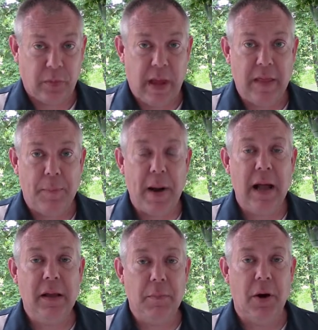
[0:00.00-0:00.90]
and the
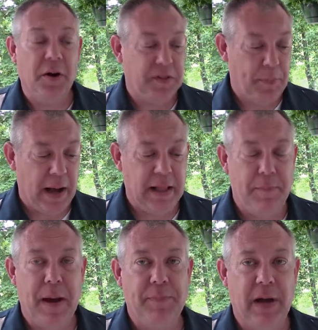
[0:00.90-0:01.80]
polymer is a
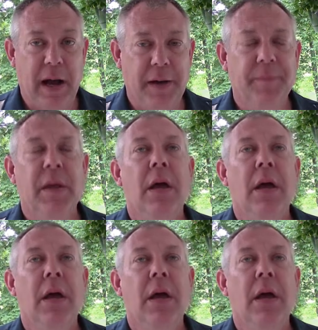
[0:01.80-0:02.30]
polypeptide.